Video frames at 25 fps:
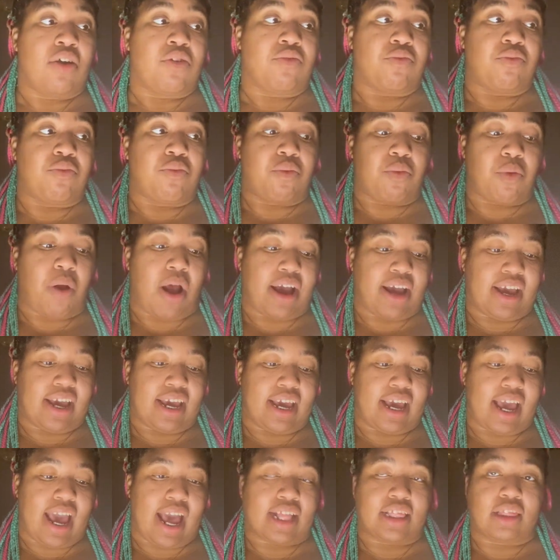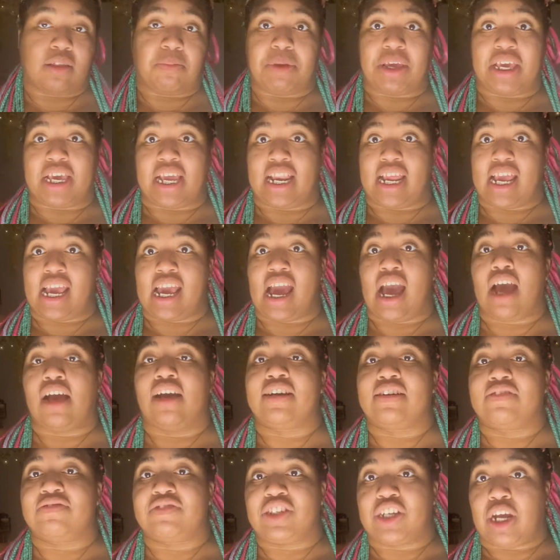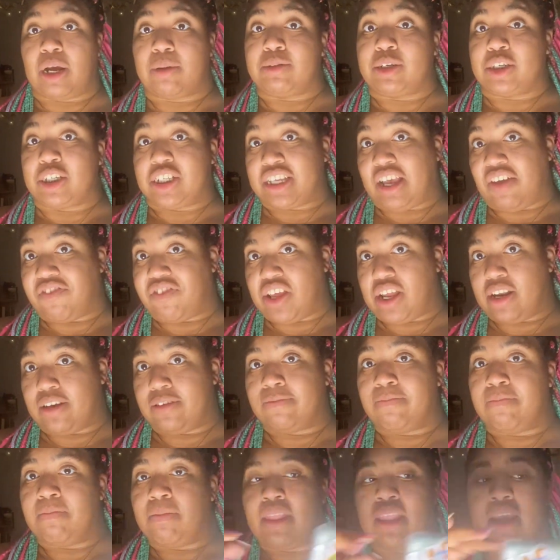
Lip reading: right at the beginning of chapter 7.